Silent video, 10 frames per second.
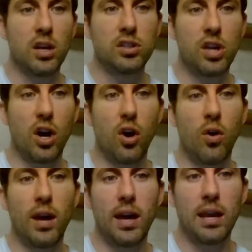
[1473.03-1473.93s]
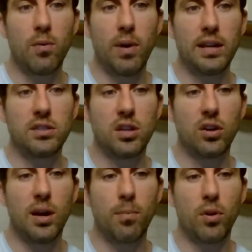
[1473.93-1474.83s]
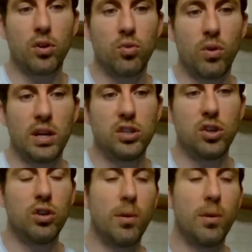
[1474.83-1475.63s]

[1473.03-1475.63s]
So anyways, they're number 22.